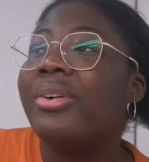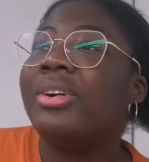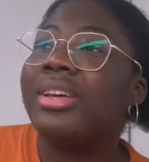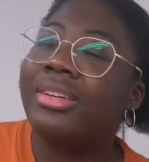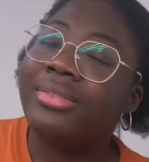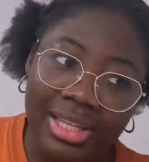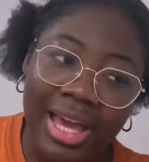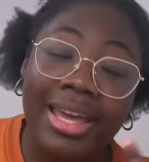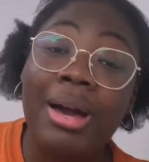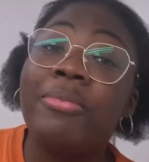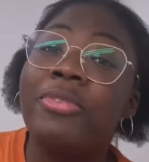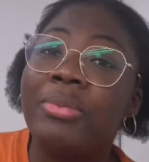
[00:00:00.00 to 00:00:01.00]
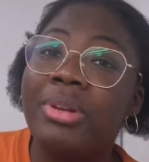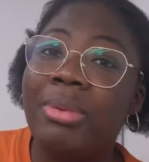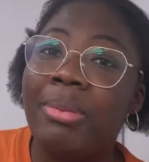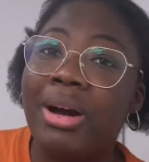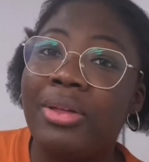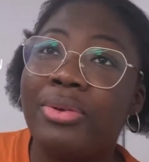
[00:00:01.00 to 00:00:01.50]
okay i am filming in
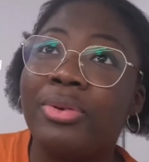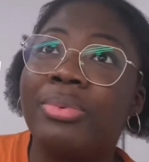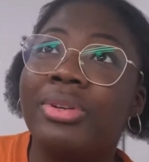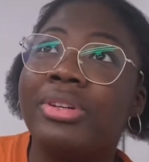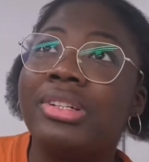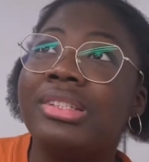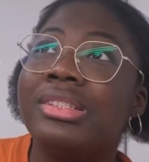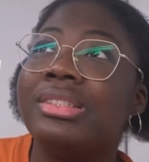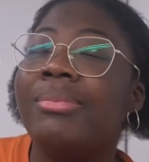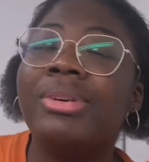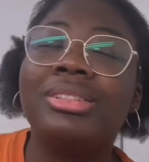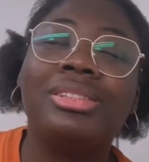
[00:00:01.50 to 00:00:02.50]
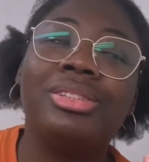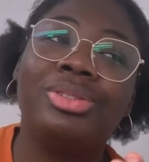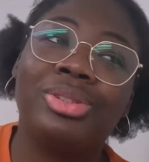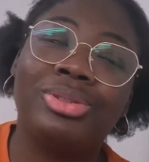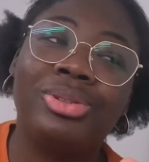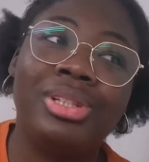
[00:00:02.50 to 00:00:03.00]
my bathroom because i'm actually
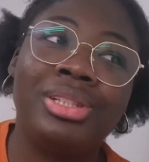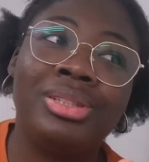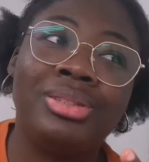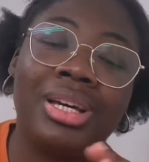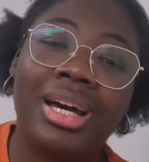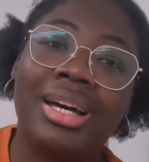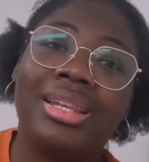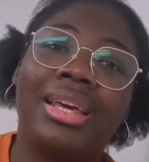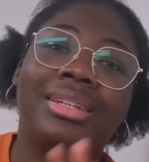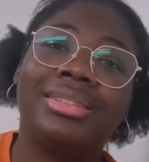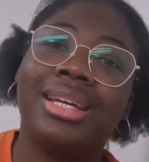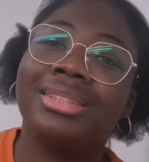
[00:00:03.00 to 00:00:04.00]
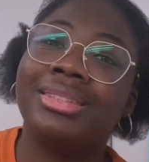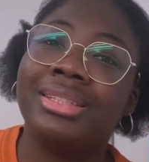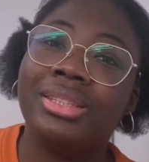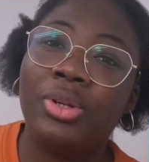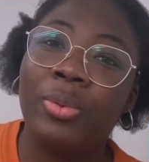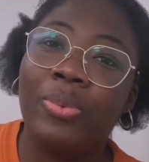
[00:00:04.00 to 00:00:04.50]
just so lazy to like start
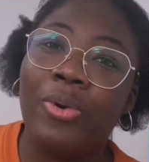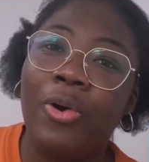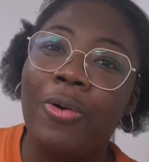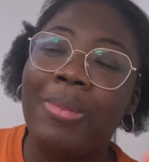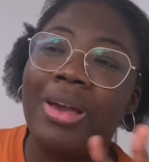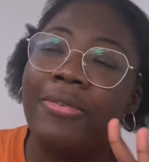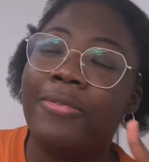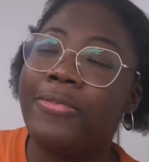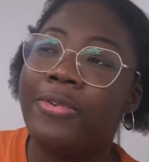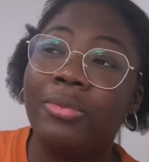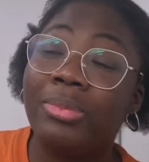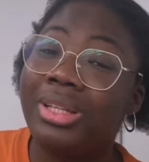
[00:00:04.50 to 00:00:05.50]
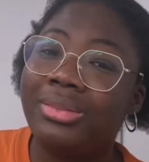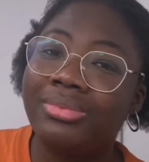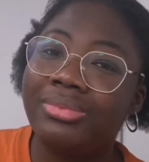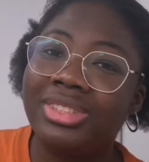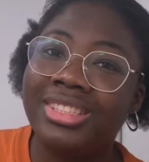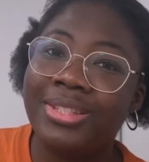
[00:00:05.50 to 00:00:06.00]
setting up all my
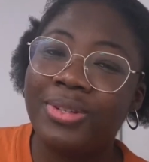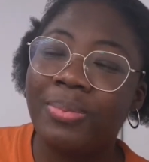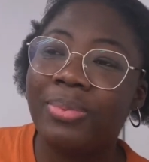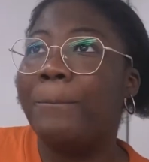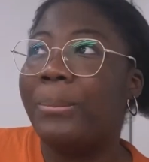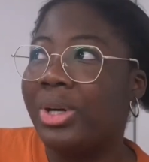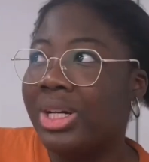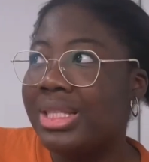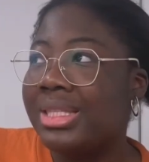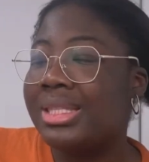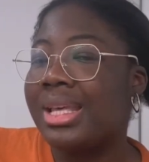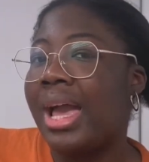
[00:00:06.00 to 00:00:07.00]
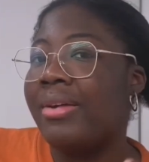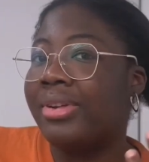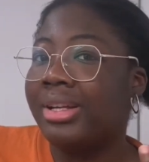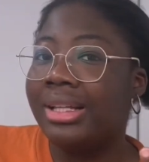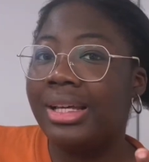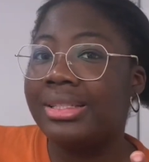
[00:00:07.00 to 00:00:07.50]
filming setup but i
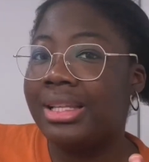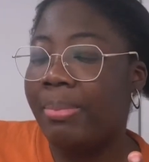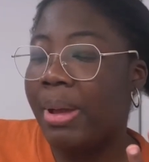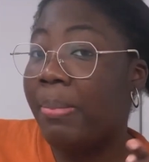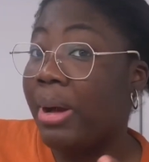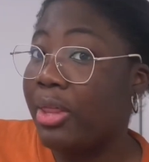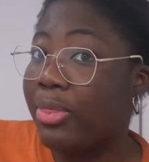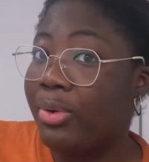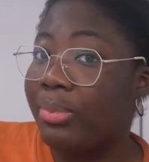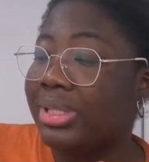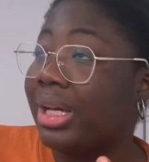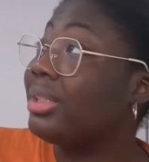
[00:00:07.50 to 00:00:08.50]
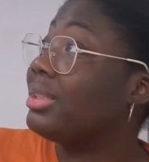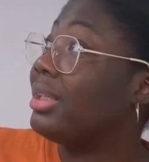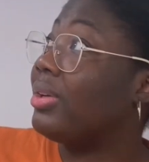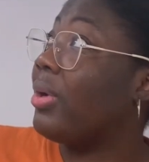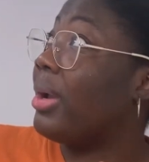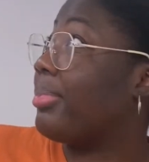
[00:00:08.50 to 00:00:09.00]
realized that my bathroom is
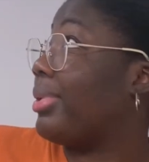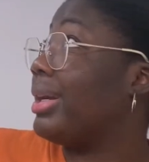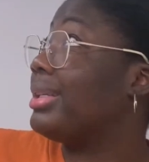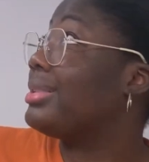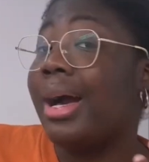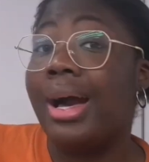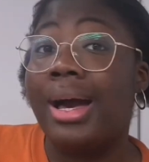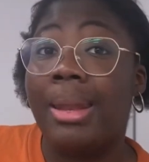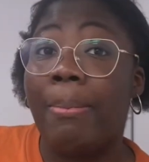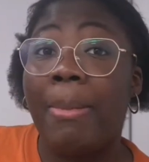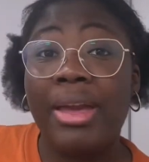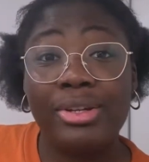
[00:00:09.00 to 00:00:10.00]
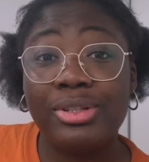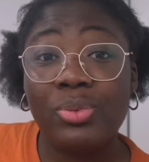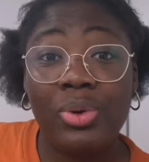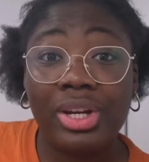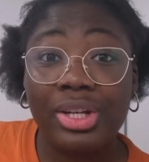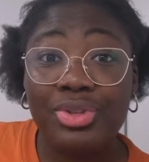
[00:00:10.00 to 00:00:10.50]
actually quite bright and might just
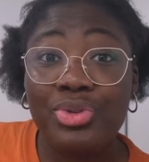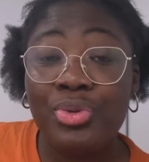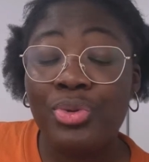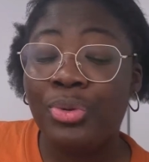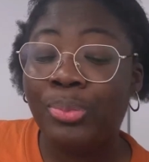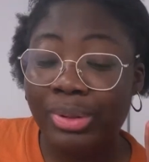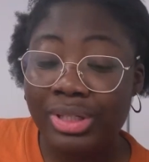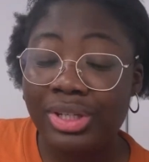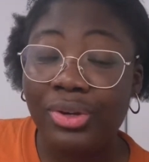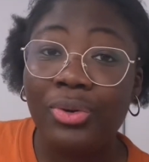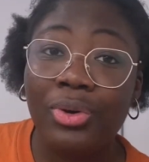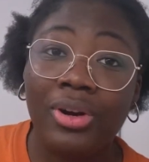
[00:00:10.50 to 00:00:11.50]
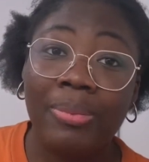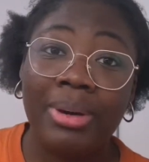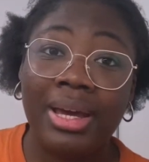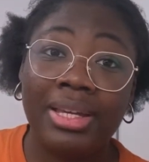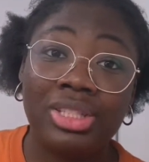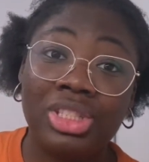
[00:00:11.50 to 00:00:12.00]
work so please ignore
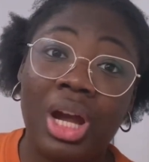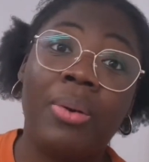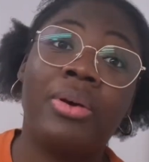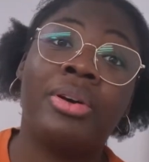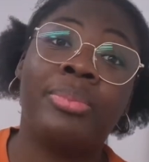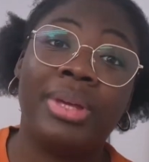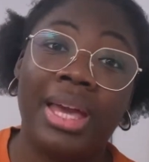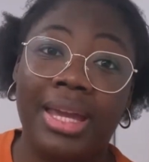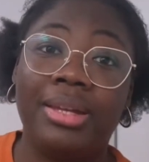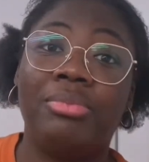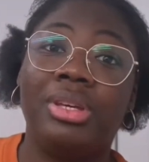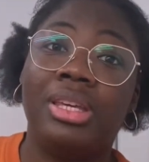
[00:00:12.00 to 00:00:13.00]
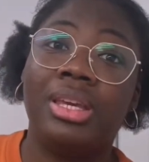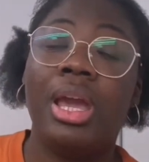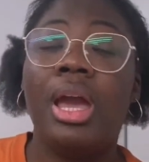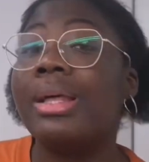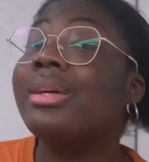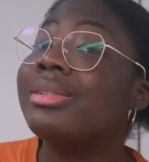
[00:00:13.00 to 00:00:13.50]
my shower behind me
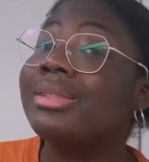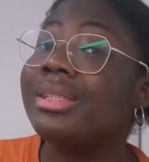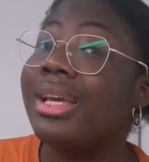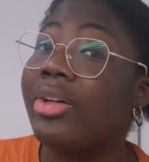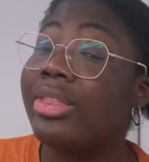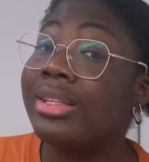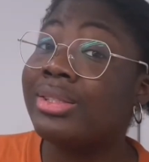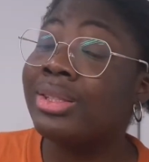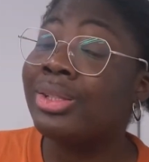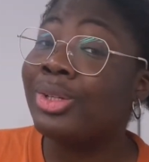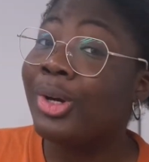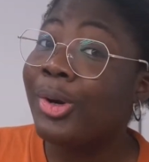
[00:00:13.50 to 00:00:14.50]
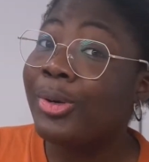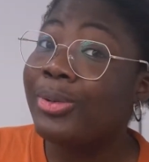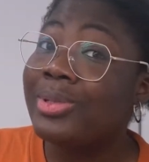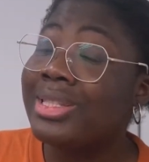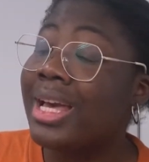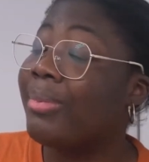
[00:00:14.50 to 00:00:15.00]
let's just see how this
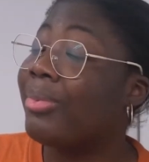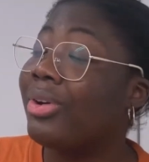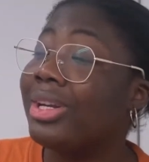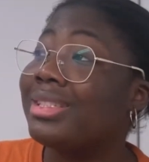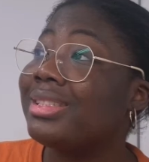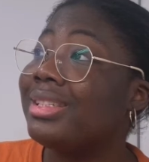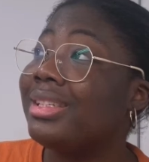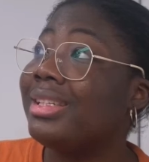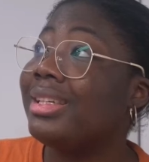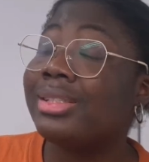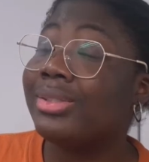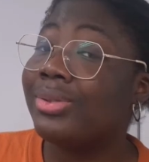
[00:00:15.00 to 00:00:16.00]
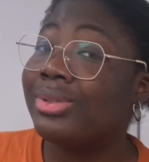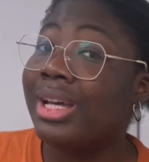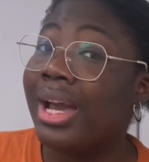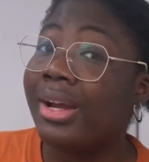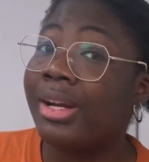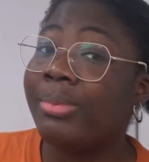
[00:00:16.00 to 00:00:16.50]
goes i'm honestly so
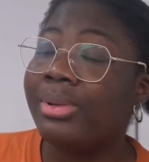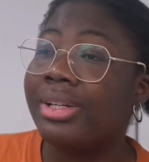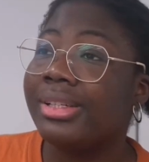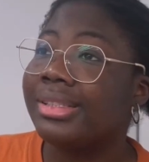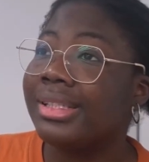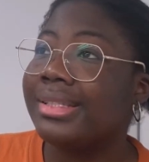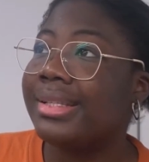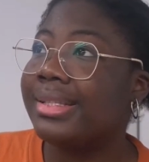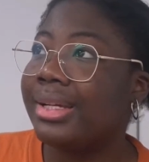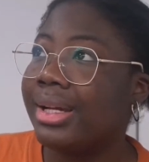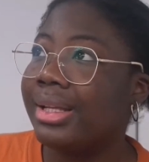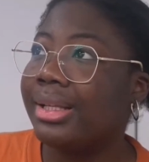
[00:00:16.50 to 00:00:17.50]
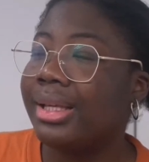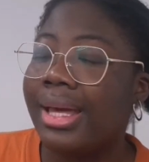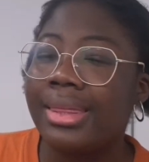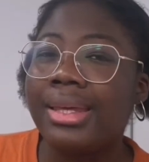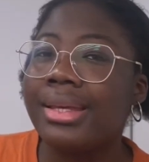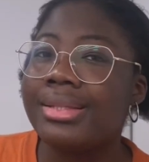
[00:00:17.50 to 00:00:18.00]
tired because it is currently i
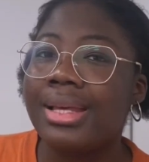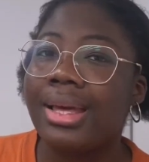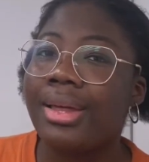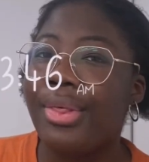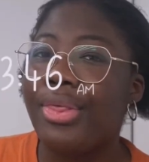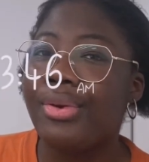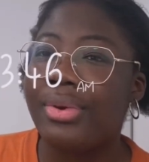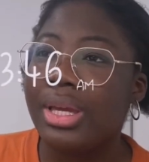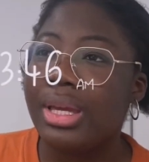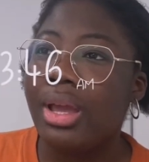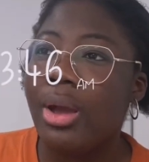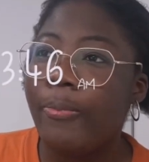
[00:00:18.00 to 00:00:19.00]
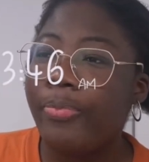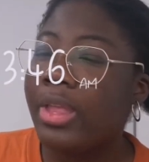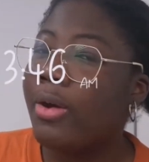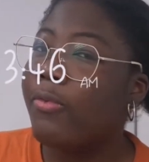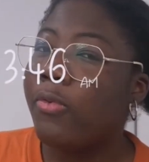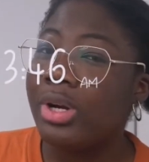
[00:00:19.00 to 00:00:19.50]
think it's like 3
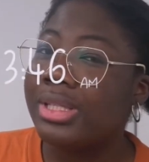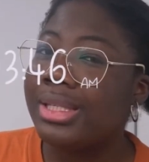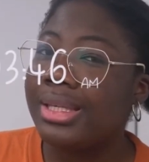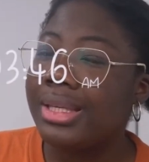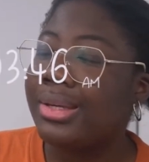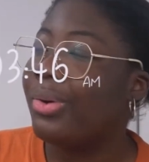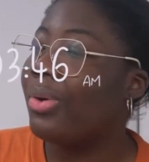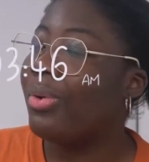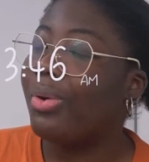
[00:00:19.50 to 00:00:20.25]
40